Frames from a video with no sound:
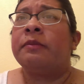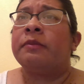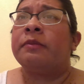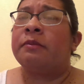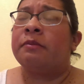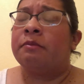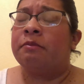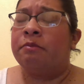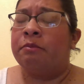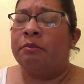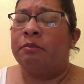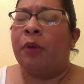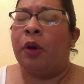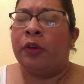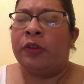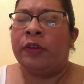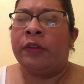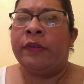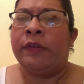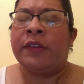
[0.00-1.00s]

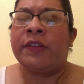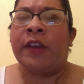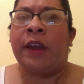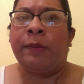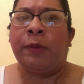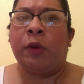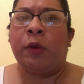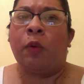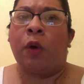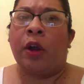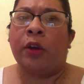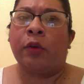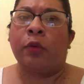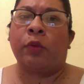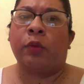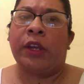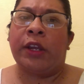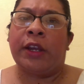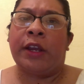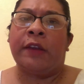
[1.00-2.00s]
most of the time you want to
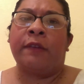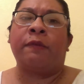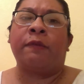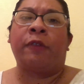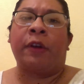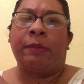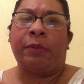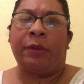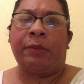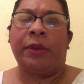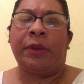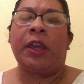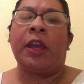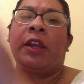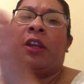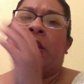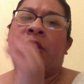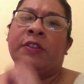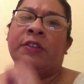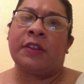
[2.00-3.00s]
read it from the
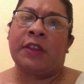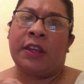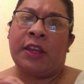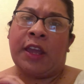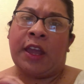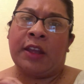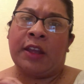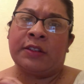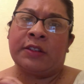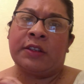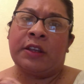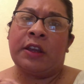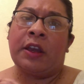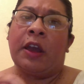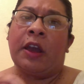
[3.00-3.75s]
beginning to the end.